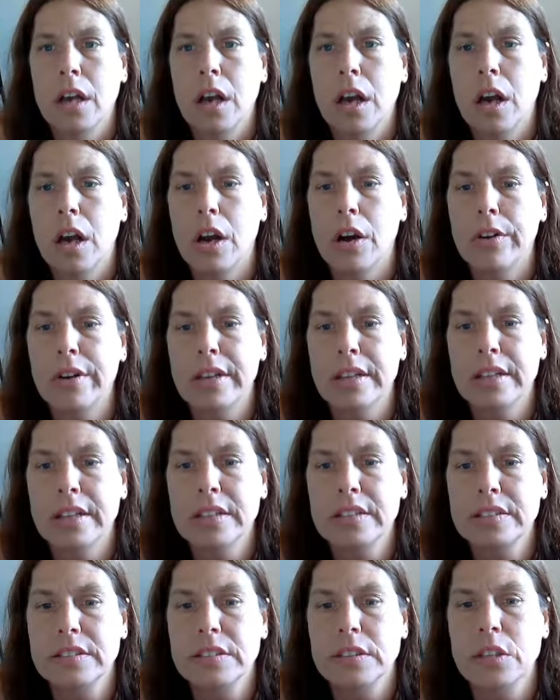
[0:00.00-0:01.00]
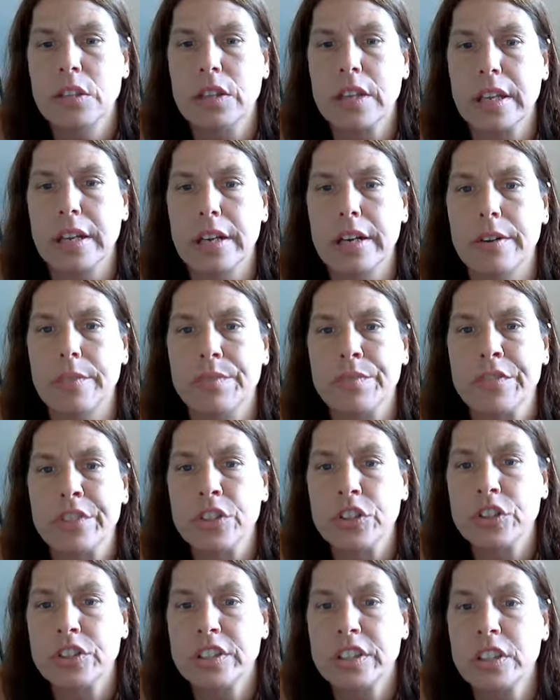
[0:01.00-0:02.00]
All right, let's look at it.
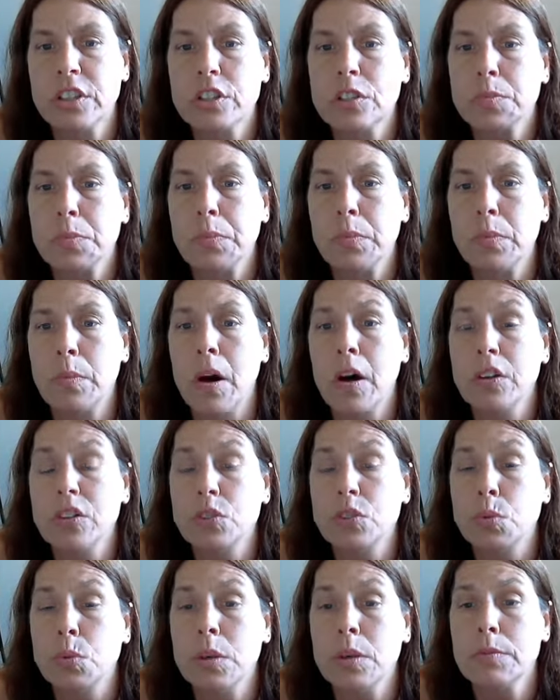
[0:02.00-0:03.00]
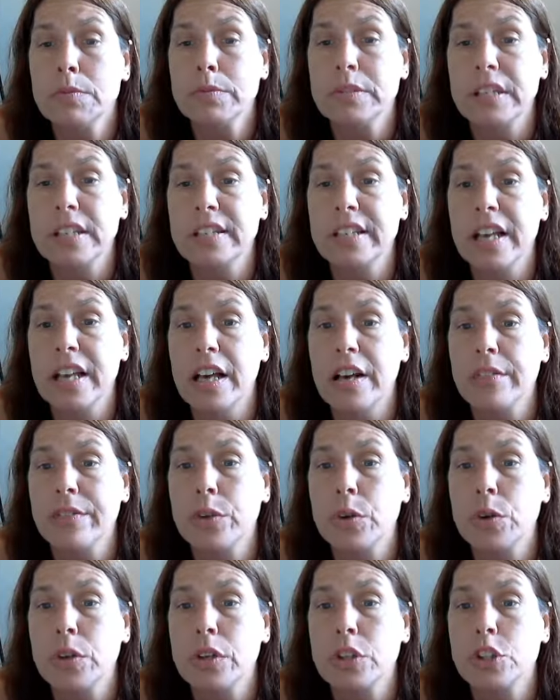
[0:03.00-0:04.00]
There's still small swarms in
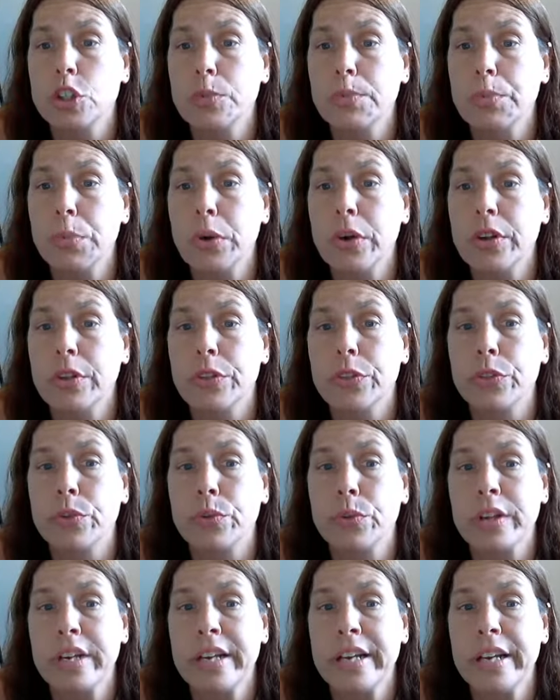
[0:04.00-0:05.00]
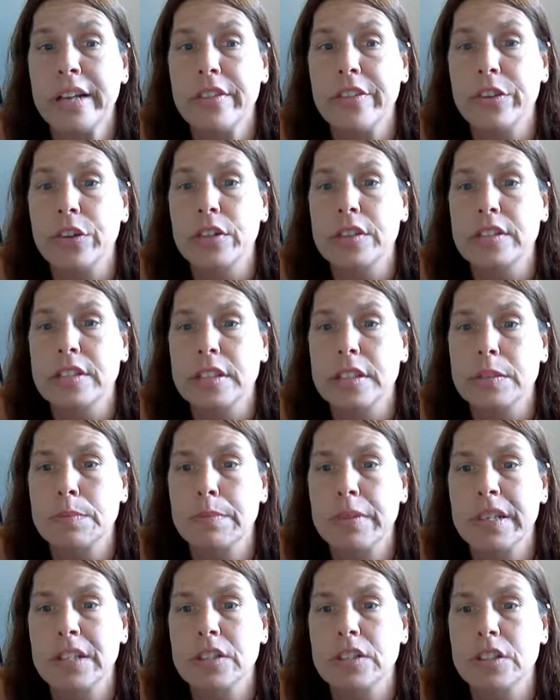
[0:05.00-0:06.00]
California, 2.3, 36
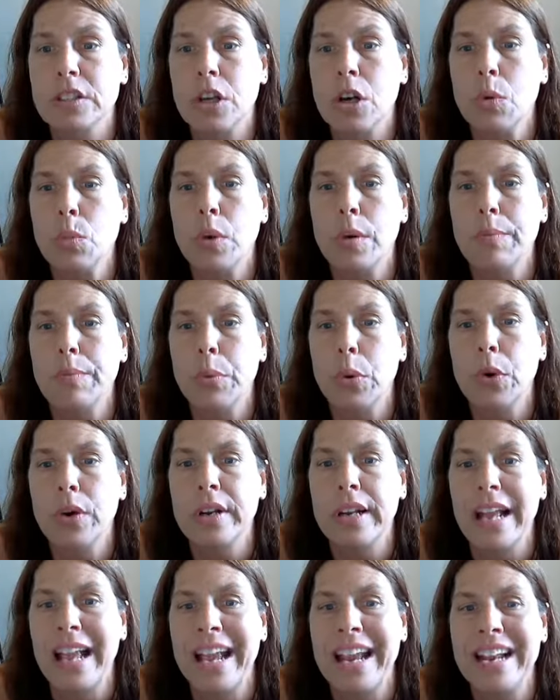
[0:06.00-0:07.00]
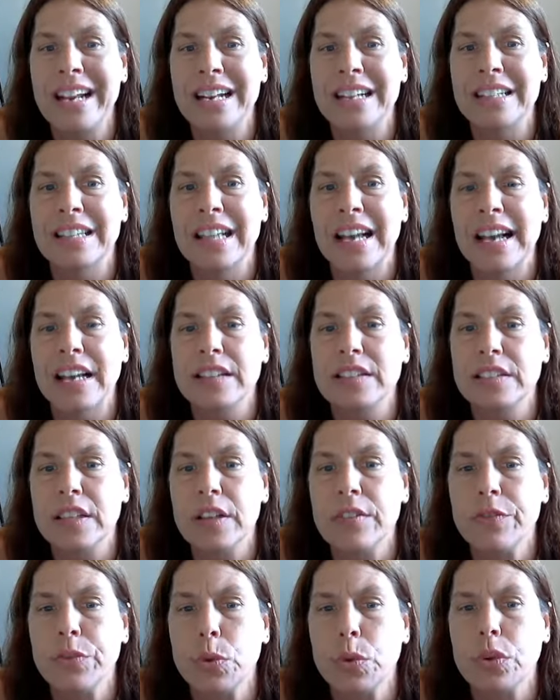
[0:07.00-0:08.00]
minutes ago, 1.8 in
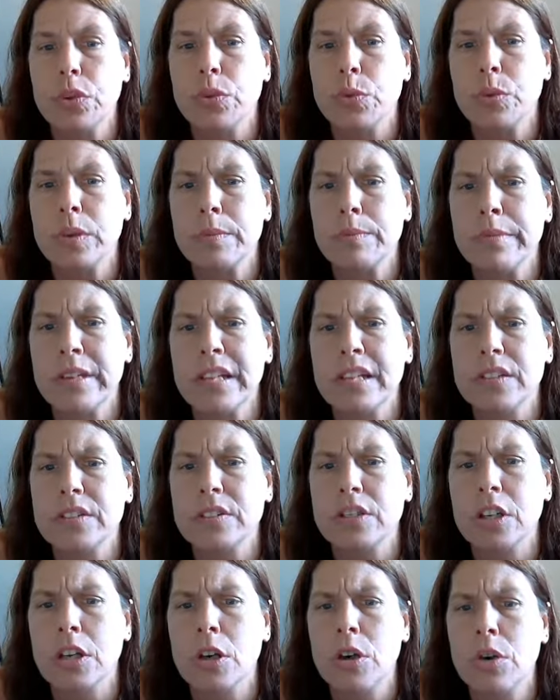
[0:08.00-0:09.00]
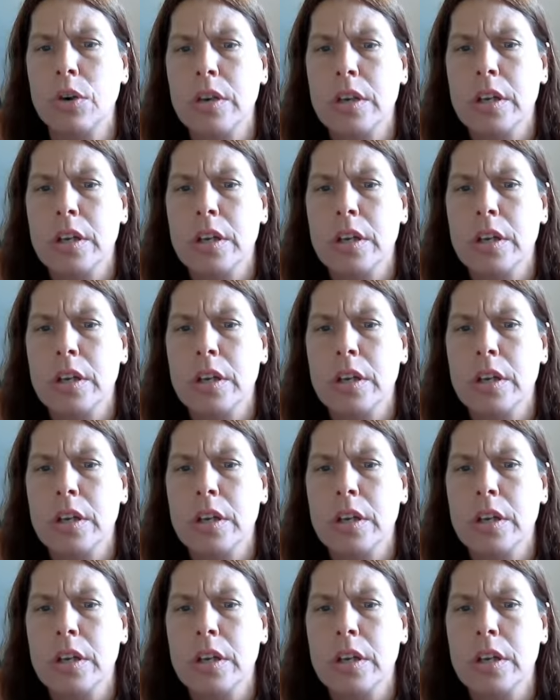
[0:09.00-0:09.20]
Alaska, 43 minutes ago.